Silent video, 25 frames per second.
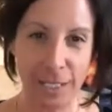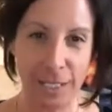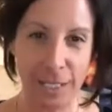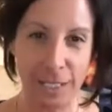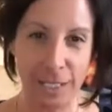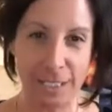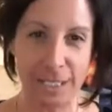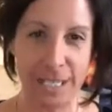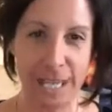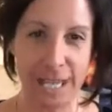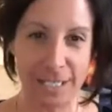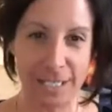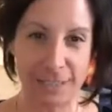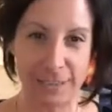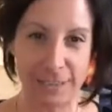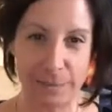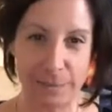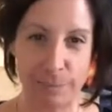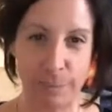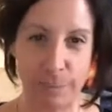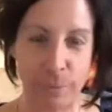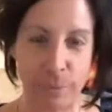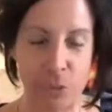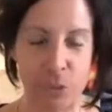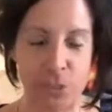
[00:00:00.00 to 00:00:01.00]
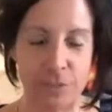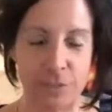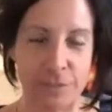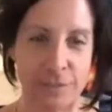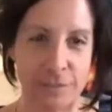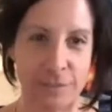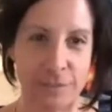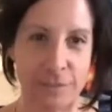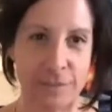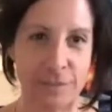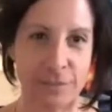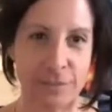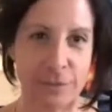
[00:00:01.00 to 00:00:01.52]
and case
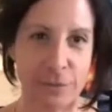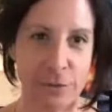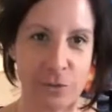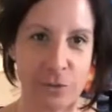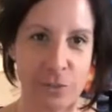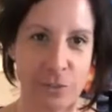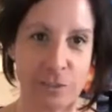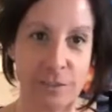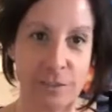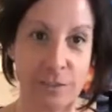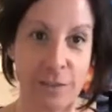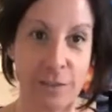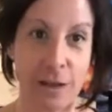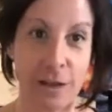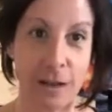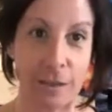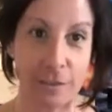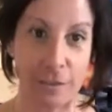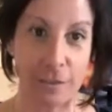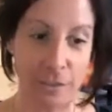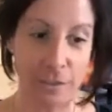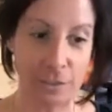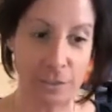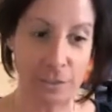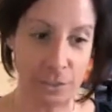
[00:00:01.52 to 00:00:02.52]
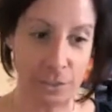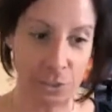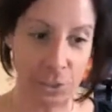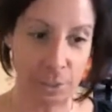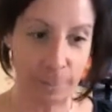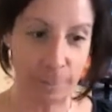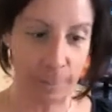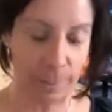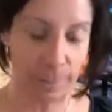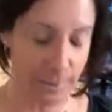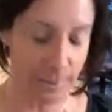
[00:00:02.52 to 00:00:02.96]
purchases are just $1 to ship.